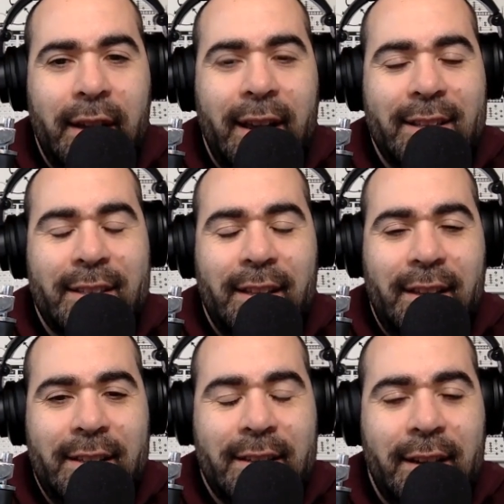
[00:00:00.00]
as the
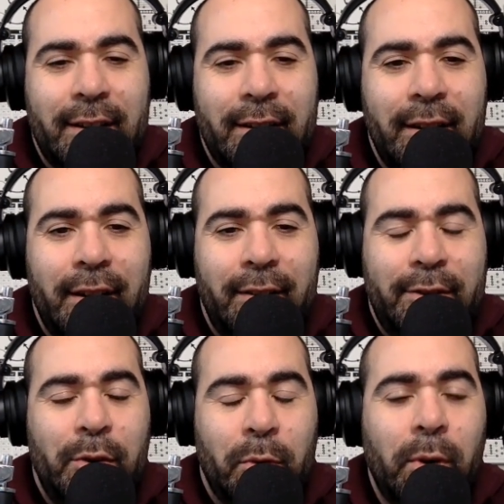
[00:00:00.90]
lead singer of
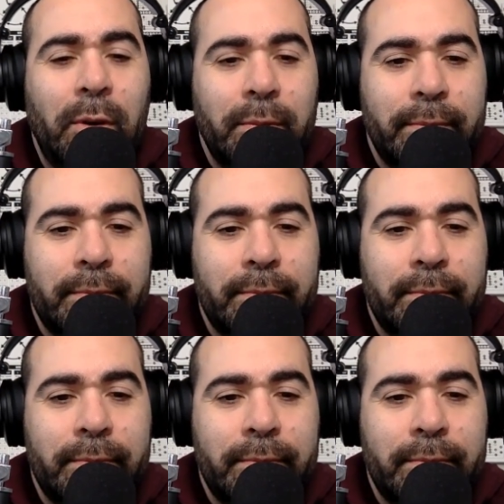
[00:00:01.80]
Tool,